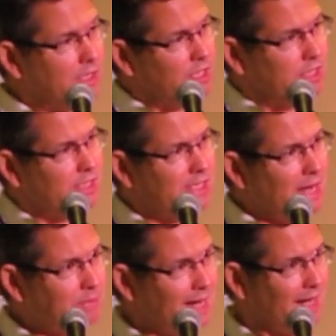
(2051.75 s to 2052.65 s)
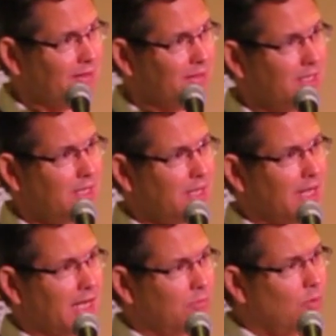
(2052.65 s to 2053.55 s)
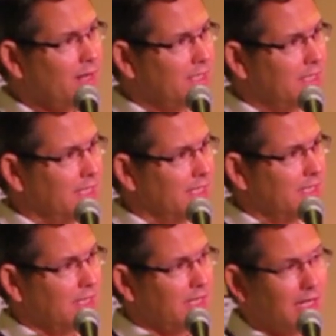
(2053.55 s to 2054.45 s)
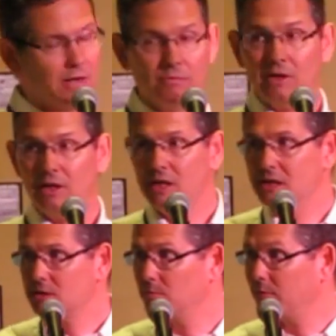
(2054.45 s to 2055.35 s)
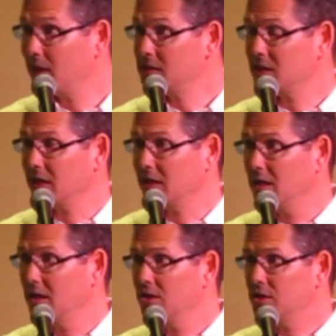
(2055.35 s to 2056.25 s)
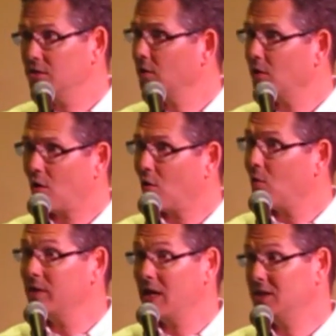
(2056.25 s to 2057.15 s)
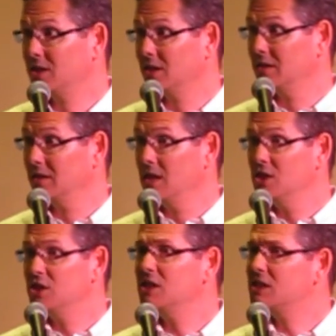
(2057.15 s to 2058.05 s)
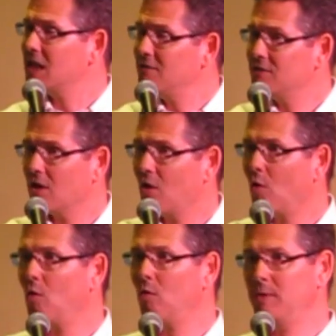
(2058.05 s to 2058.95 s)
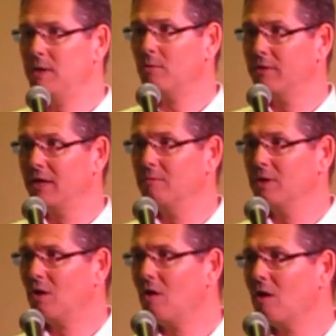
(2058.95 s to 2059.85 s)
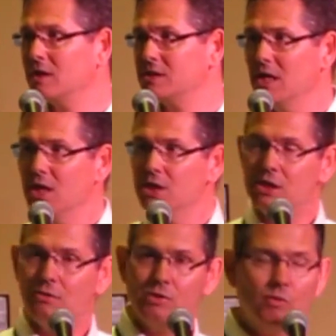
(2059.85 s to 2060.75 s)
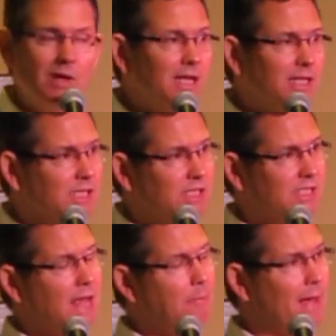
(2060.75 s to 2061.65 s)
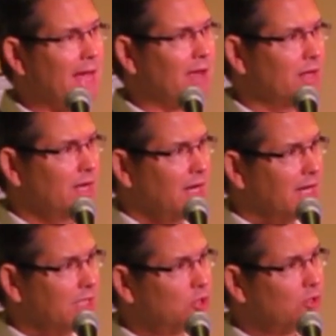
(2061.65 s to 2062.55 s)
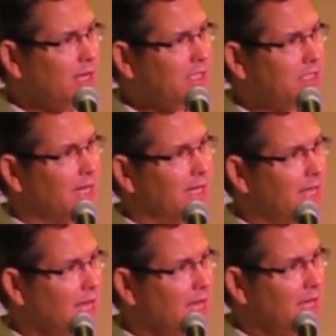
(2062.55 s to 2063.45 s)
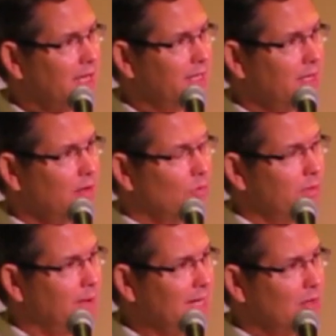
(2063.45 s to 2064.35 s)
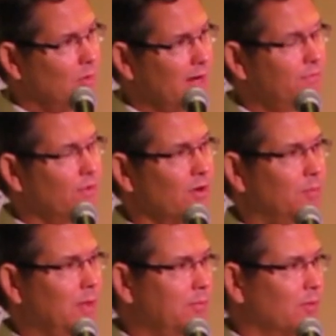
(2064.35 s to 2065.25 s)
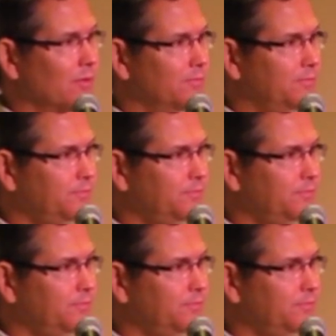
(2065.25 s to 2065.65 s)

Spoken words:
And she stepped out. And what it did, it released blessing to her whole nation. She saved a whole people there because she was willing to step out and trust that God would make a way for her people.